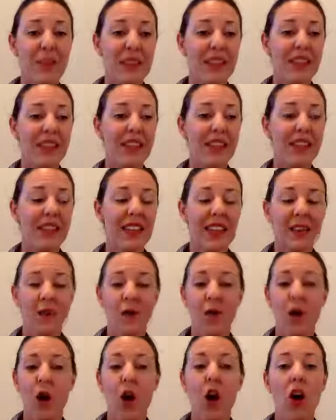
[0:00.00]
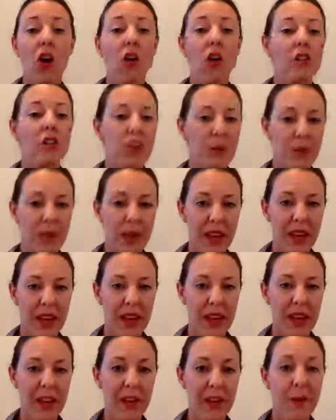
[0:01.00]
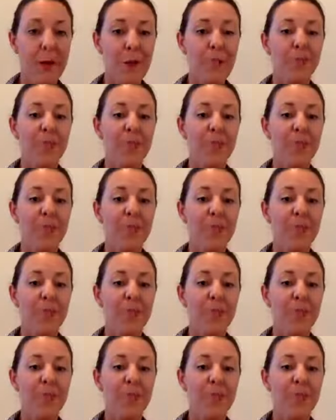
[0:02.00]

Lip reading: basically if we're all chipping in,